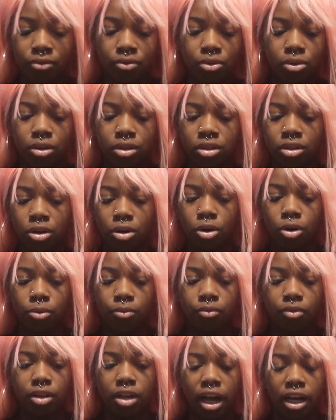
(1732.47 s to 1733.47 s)
voice, so
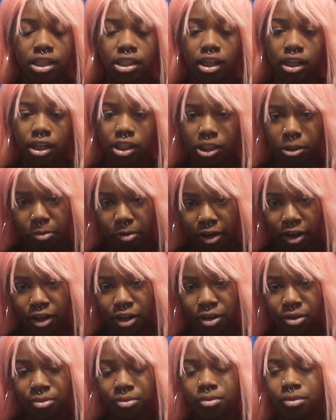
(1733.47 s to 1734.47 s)
hopefully I stay a
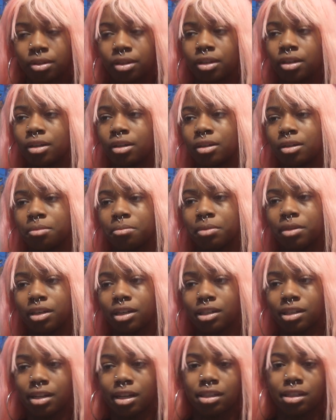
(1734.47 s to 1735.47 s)
soprano,
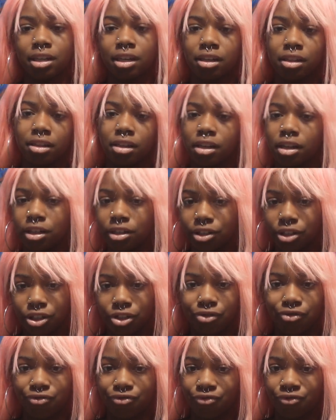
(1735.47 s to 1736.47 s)
because that's like the
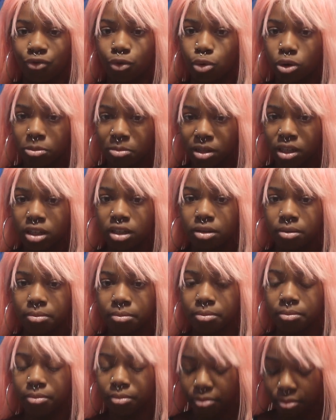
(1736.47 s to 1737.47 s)
easiest for me.
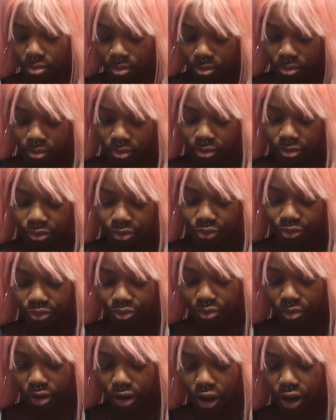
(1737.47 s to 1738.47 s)

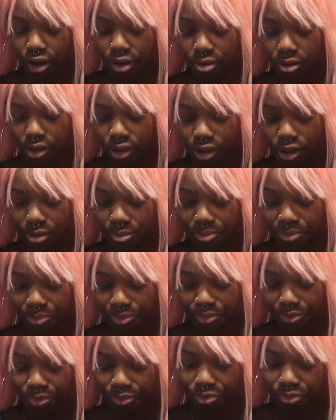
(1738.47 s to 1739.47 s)
And
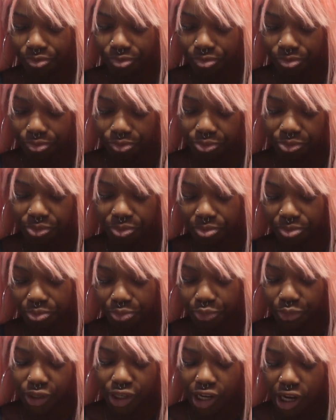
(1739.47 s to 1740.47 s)

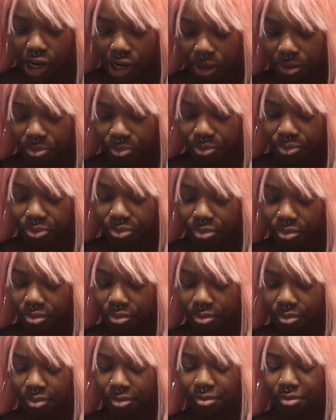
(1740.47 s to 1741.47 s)
yeah.
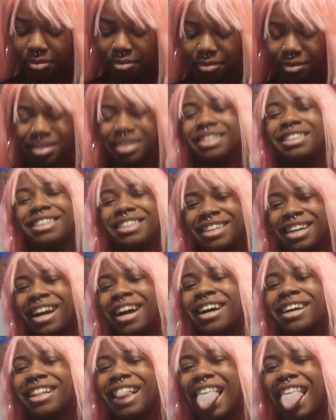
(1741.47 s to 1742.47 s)
Yeah.